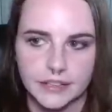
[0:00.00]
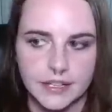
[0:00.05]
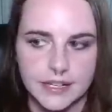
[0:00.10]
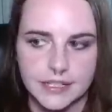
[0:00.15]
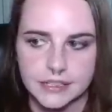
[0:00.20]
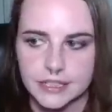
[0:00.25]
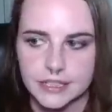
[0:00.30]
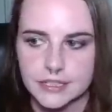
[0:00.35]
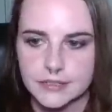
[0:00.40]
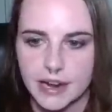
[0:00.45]

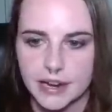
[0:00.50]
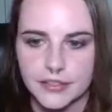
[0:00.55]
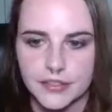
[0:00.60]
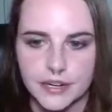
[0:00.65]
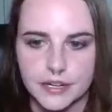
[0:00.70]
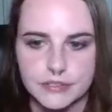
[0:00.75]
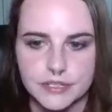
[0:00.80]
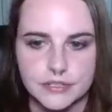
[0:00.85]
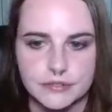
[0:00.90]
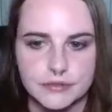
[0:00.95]
Um, I thought
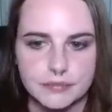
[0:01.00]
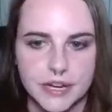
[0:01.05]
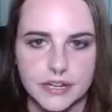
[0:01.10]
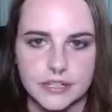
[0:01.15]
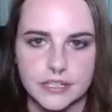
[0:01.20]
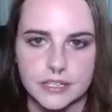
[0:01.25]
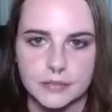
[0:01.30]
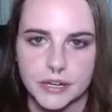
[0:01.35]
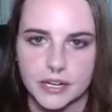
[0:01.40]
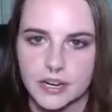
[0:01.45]
I was doing
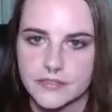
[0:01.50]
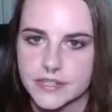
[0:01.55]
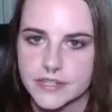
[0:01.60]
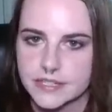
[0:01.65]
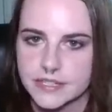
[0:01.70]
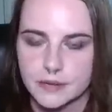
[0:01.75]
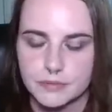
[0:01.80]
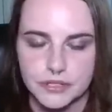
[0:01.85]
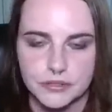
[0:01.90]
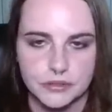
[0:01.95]
better, but
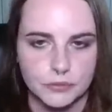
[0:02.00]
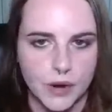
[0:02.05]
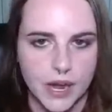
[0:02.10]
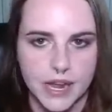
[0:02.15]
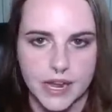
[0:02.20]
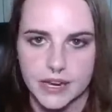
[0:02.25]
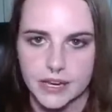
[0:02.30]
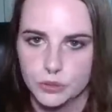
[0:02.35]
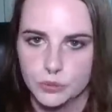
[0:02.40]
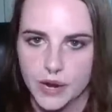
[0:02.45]
obviously I'm doing
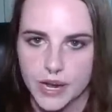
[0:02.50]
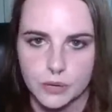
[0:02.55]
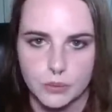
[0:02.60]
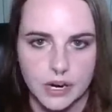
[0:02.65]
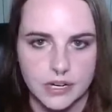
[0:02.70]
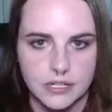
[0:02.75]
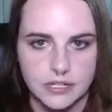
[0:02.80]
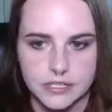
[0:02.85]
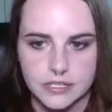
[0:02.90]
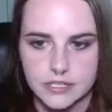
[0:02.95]
way, way
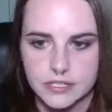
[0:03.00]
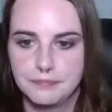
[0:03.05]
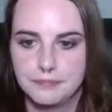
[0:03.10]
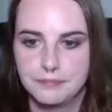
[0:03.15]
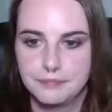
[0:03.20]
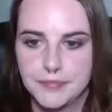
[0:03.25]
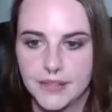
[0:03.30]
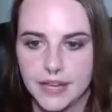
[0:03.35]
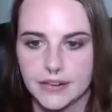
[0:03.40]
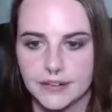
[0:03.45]
worse.
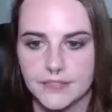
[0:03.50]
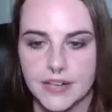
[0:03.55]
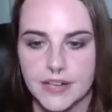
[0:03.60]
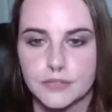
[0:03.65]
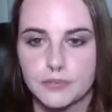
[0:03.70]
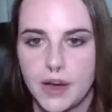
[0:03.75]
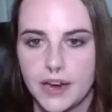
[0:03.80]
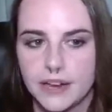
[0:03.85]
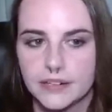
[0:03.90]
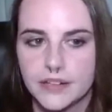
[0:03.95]
And that's
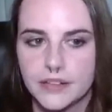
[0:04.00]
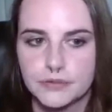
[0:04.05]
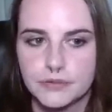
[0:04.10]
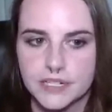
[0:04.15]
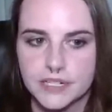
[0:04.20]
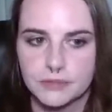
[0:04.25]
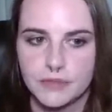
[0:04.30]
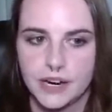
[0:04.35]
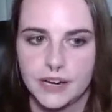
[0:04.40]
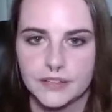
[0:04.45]
why another
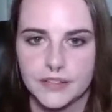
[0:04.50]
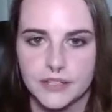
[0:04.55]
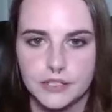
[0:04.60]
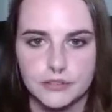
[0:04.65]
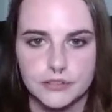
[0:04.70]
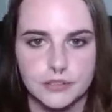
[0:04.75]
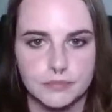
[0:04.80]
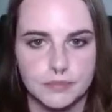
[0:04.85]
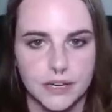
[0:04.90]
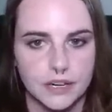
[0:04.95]
reason why I think
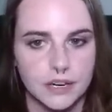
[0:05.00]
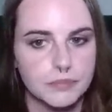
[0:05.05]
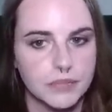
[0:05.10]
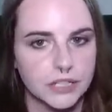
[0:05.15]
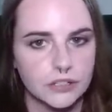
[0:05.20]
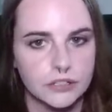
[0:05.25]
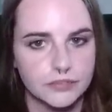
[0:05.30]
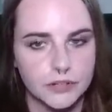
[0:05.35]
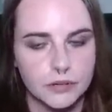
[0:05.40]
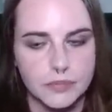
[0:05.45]
YouTube may not be
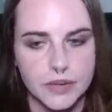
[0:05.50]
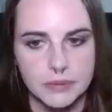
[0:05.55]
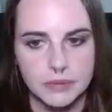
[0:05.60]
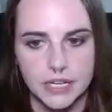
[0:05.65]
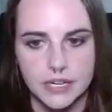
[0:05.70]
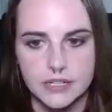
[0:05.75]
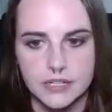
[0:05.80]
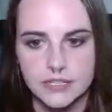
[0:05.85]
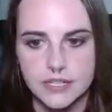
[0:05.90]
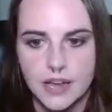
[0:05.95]
good for me
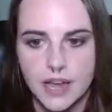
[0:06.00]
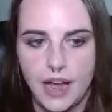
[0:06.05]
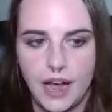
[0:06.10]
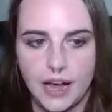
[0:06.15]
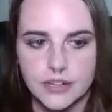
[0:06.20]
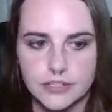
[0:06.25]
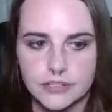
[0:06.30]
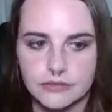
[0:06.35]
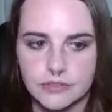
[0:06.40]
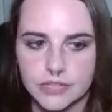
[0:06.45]
because I
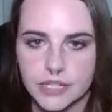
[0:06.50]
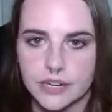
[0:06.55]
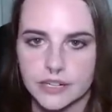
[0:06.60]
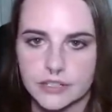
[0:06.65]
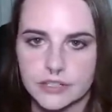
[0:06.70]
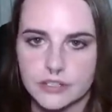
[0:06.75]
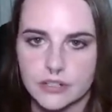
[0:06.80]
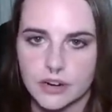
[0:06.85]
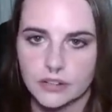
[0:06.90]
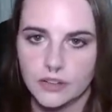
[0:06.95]
do get
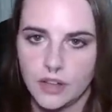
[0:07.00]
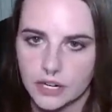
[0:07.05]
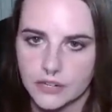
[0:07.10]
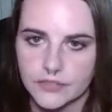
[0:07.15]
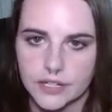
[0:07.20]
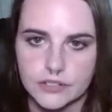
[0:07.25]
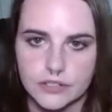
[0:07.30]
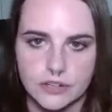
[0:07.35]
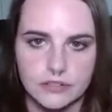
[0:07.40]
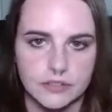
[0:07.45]
extra, a lot of
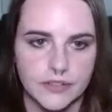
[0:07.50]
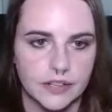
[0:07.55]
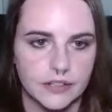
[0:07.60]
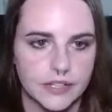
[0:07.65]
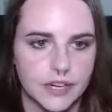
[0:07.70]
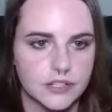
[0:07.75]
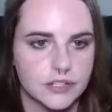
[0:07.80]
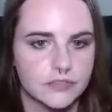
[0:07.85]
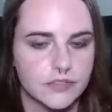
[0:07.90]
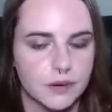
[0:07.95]
external
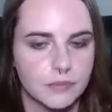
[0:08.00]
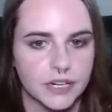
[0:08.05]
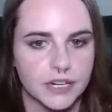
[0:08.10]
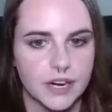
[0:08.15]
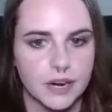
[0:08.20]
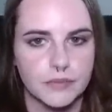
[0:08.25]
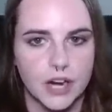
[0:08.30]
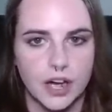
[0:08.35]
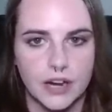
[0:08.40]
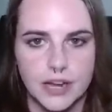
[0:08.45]
validation from it, and
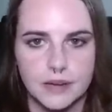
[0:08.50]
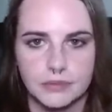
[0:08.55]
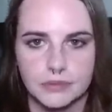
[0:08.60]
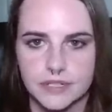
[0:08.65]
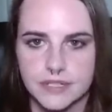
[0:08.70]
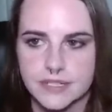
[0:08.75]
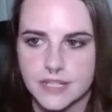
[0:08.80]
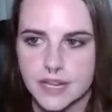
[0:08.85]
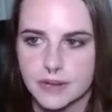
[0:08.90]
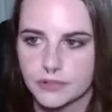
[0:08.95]
I'm not able to
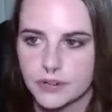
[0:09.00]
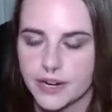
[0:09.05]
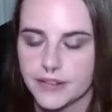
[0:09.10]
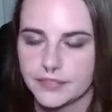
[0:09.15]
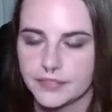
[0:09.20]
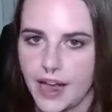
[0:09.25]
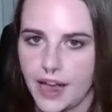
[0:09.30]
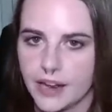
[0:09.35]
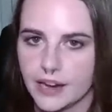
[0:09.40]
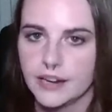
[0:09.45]
separate
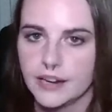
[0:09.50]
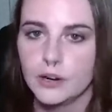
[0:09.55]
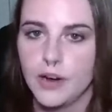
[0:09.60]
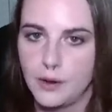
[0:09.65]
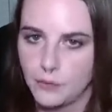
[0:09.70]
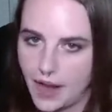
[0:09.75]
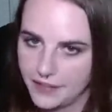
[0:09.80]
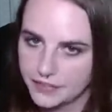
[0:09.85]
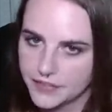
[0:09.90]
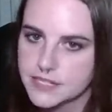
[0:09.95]
that
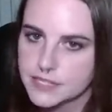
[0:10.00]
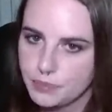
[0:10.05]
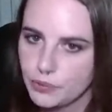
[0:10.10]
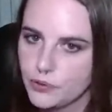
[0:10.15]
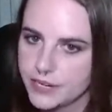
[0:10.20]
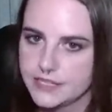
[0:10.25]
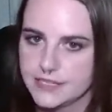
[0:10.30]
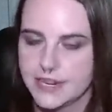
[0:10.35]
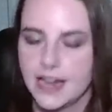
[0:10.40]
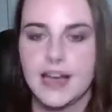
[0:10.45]
at this
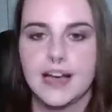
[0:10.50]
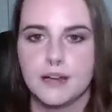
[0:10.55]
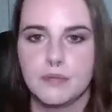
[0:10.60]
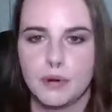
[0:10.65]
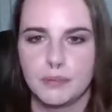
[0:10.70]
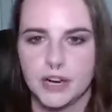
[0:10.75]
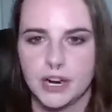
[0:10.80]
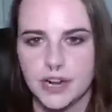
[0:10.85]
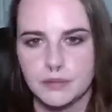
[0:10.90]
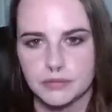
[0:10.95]
point in time. I'm
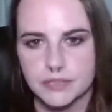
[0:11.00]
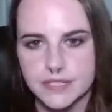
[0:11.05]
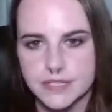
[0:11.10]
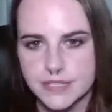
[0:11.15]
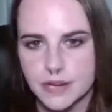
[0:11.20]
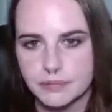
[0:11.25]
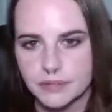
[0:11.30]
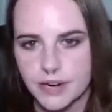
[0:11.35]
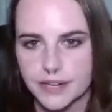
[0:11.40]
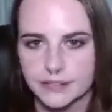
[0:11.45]
not able to
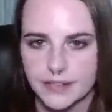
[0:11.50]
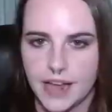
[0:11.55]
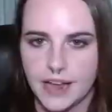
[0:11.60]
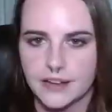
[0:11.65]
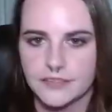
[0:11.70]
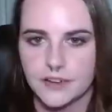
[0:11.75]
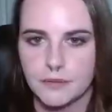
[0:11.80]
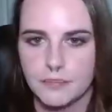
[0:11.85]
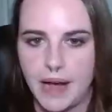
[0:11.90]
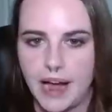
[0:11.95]
separate that
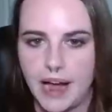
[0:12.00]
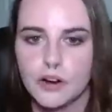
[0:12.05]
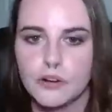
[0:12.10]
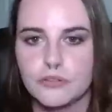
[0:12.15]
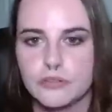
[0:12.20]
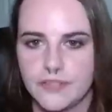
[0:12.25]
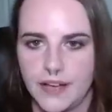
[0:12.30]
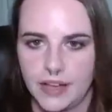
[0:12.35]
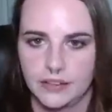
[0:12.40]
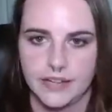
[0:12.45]
from my
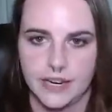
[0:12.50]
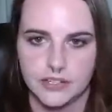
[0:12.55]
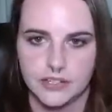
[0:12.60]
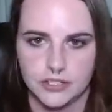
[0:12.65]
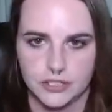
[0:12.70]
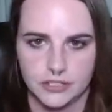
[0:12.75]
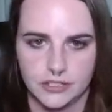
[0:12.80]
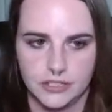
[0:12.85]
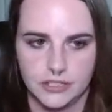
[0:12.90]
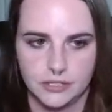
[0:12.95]
own
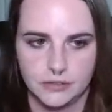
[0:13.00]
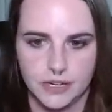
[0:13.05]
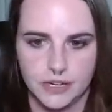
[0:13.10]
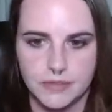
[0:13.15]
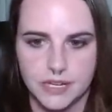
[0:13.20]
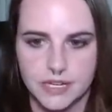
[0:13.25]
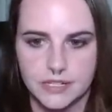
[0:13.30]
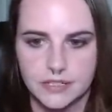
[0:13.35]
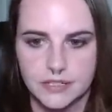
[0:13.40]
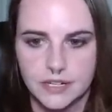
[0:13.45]
validation. You know what I
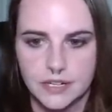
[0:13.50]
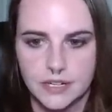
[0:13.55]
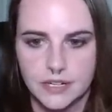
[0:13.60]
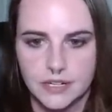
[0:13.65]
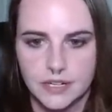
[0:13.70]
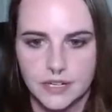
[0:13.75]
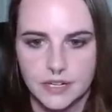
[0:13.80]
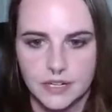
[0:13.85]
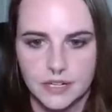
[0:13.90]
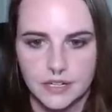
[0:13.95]
mean?
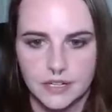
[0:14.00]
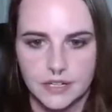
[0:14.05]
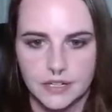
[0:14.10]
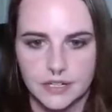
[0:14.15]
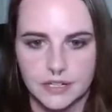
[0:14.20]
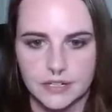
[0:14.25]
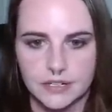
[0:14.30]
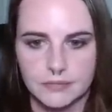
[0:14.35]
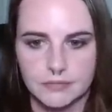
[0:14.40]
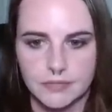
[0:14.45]

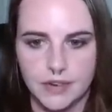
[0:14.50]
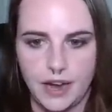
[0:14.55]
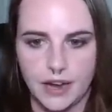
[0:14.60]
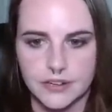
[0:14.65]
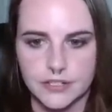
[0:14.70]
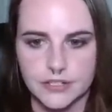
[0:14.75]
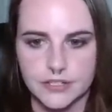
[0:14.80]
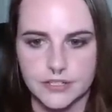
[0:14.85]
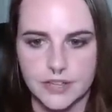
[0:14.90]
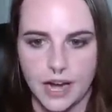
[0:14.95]
Um, I
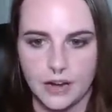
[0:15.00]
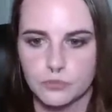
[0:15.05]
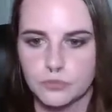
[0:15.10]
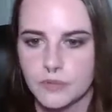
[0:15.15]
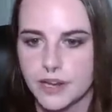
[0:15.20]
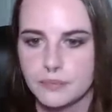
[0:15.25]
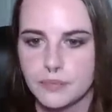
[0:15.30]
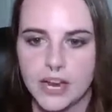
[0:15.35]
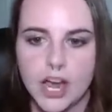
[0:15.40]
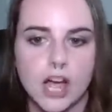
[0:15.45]
just I,
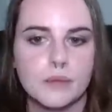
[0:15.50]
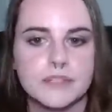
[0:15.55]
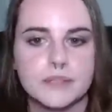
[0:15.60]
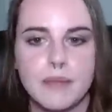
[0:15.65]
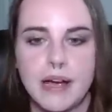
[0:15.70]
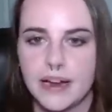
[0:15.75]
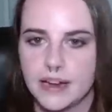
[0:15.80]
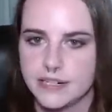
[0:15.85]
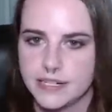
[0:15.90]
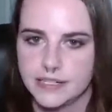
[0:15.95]
it becomes
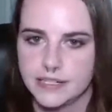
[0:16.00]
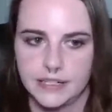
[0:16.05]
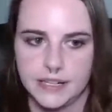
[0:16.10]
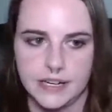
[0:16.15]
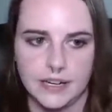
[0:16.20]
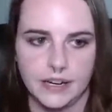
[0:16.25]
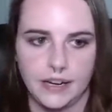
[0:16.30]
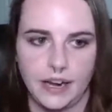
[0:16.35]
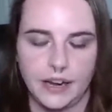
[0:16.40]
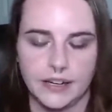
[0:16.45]
my identity,
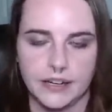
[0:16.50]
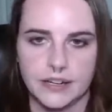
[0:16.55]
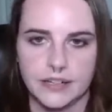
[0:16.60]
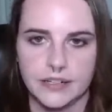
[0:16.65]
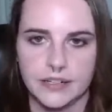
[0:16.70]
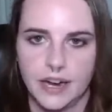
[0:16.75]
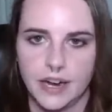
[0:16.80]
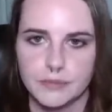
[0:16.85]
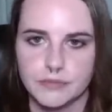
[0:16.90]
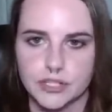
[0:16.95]
and I
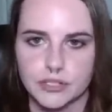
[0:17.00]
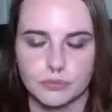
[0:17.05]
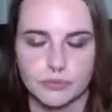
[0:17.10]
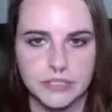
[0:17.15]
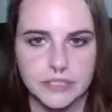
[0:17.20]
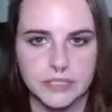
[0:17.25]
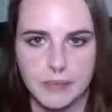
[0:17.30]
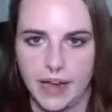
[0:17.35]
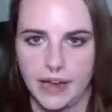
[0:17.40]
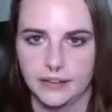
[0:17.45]
I'm just
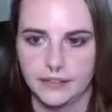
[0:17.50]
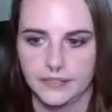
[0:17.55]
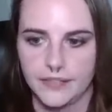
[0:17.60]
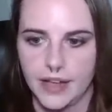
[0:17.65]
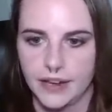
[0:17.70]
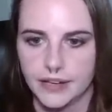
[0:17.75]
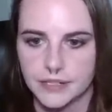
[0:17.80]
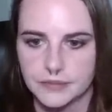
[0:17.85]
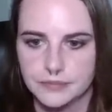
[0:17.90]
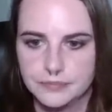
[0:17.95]
really bad at
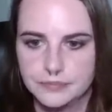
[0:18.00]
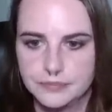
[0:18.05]
that.